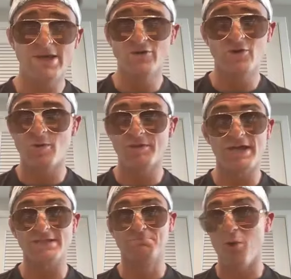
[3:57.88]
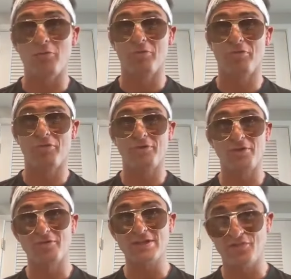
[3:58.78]
the only one that's both. You
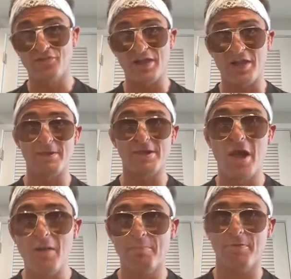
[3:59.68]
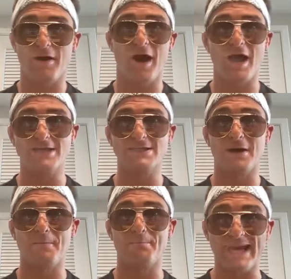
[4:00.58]
know, this fight coming up uh, is
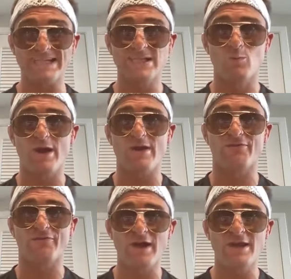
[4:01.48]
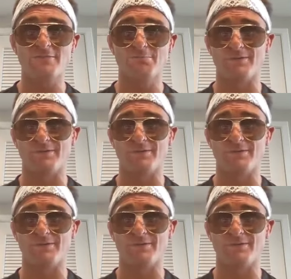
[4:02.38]
a bantamweight fight,